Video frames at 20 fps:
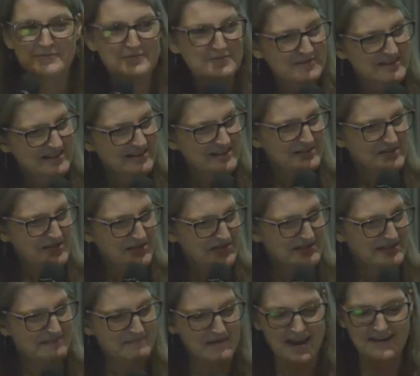supposed to do on
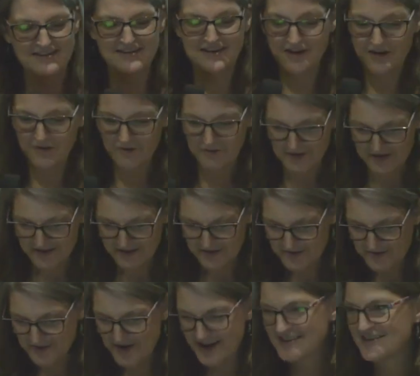this page. Read the
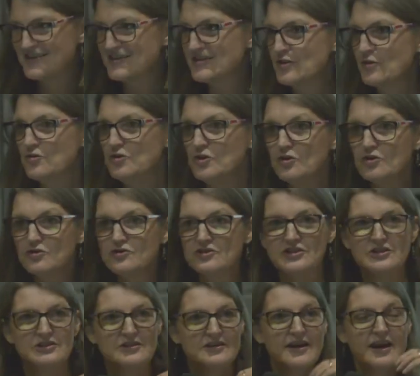directions. So you're
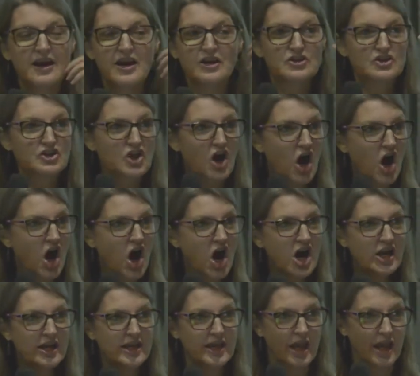just
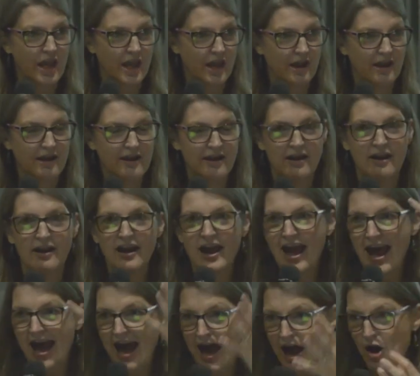talking
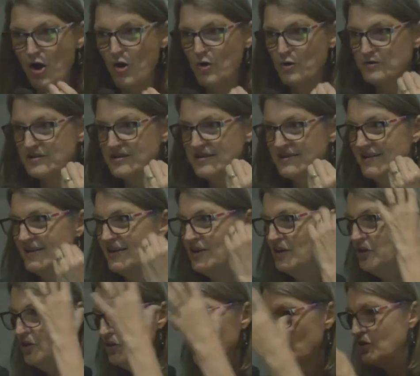out,
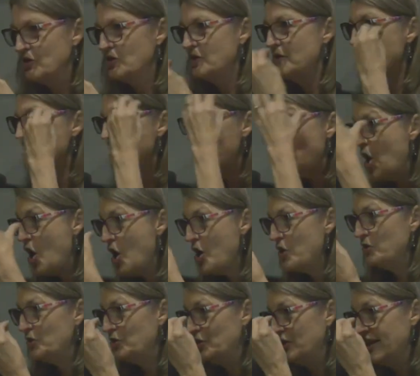you're
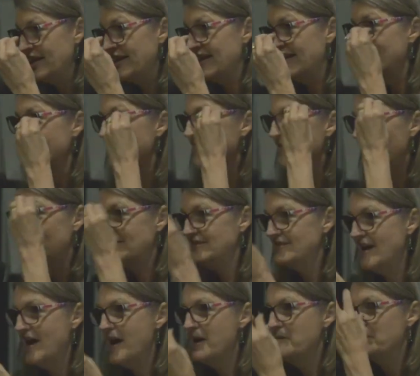modeling the
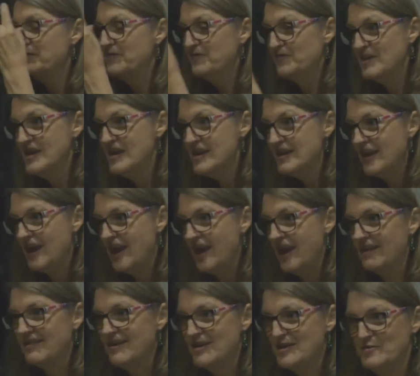type of
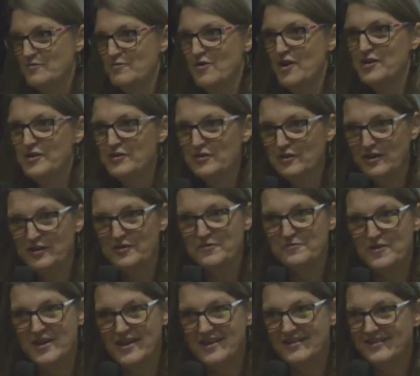thinking that you want your little
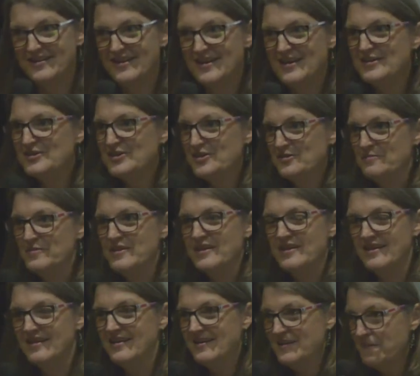one to
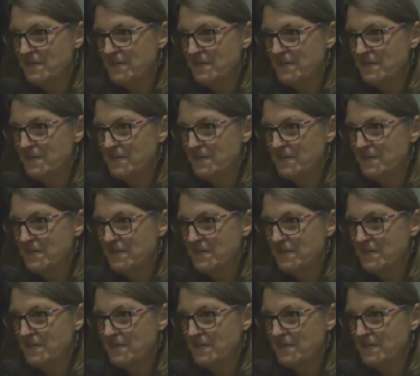be